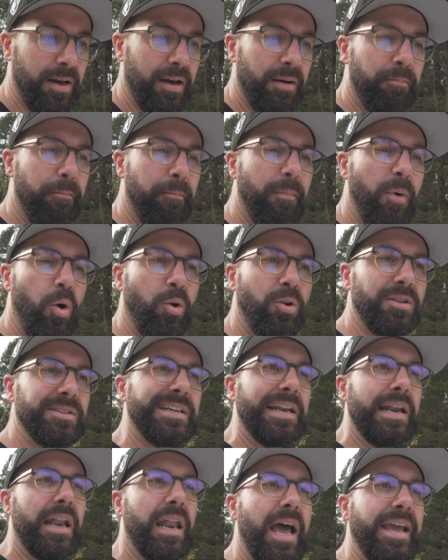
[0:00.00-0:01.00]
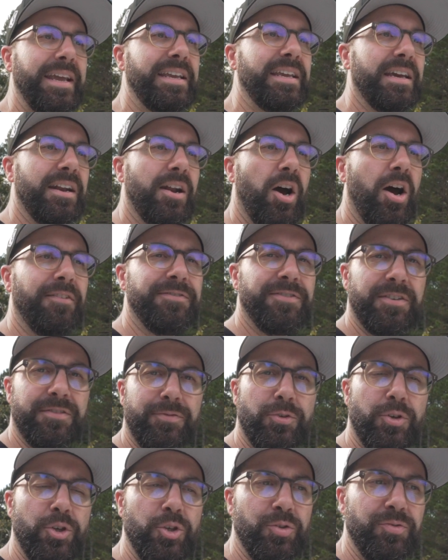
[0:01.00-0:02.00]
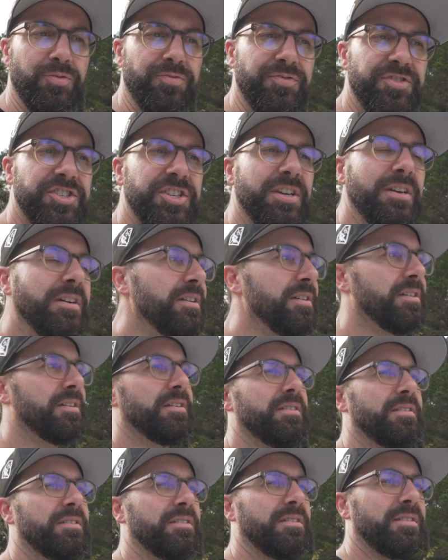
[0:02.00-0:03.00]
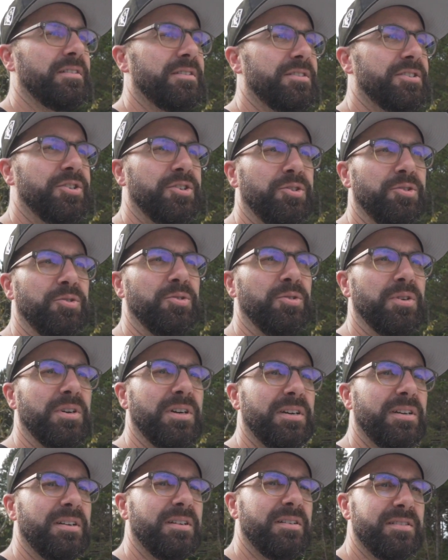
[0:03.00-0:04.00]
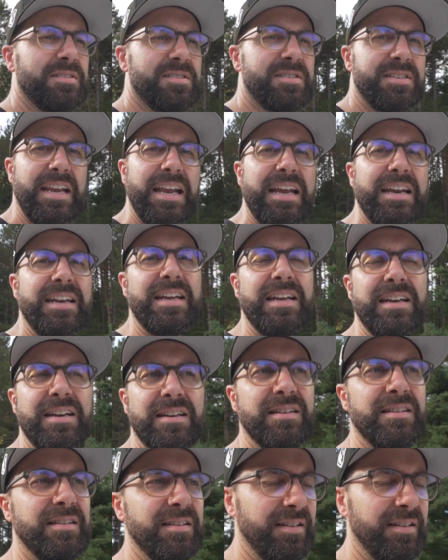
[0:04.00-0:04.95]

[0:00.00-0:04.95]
mold and lichen off of roofs, to sanding